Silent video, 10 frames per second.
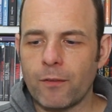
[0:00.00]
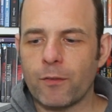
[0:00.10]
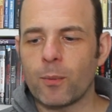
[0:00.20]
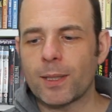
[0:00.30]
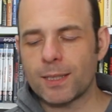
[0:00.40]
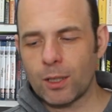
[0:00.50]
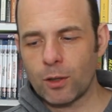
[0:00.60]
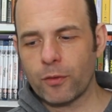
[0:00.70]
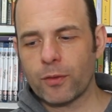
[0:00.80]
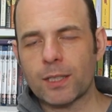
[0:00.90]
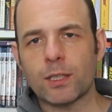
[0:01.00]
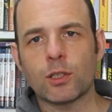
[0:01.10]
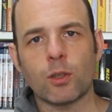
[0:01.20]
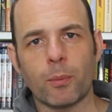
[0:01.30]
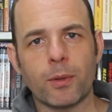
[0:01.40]
for myself, this is
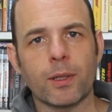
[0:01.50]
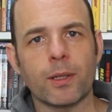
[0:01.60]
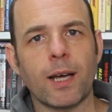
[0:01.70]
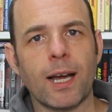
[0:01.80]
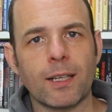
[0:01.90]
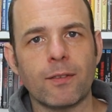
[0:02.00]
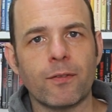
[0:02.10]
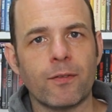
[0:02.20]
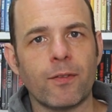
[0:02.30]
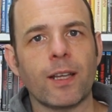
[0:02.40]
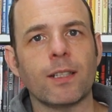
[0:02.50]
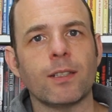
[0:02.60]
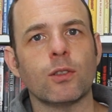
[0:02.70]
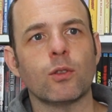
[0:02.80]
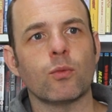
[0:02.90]
something that I
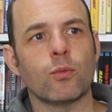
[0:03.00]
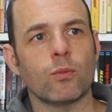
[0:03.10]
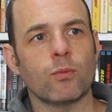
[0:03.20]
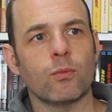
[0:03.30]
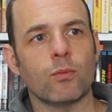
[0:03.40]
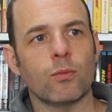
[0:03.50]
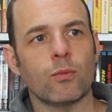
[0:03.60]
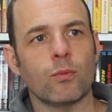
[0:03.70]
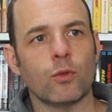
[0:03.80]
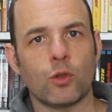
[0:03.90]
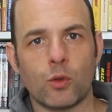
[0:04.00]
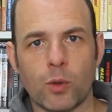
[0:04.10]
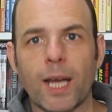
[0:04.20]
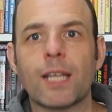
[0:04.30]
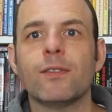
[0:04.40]
find
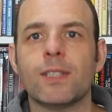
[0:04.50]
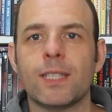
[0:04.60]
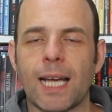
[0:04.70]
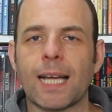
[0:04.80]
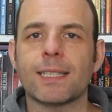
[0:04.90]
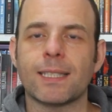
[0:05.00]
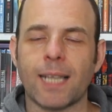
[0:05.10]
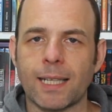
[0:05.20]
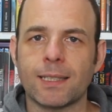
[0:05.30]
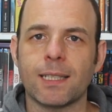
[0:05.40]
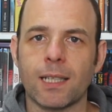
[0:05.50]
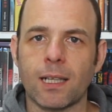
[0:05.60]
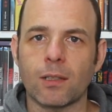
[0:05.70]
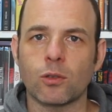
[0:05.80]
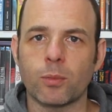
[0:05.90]
drives the anxiety
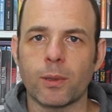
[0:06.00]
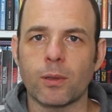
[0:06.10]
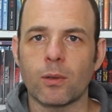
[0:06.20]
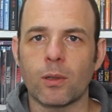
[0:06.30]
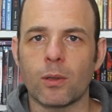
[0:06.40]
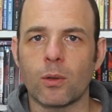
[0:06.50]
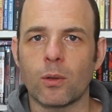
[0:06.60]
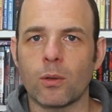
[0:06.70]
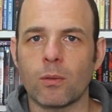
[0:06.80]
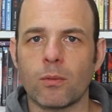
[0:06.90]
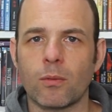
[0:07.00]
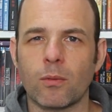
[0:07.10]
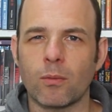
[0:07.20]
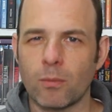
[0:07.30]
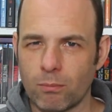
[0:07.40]
a little bit uh, uh
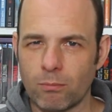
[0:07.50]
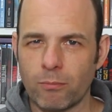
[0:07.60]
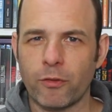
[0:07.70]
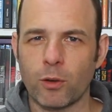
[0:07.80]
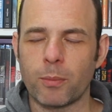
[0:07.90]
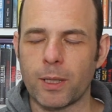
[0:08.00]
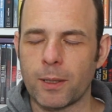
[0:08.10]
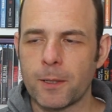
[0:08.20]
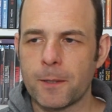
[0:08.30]
for me.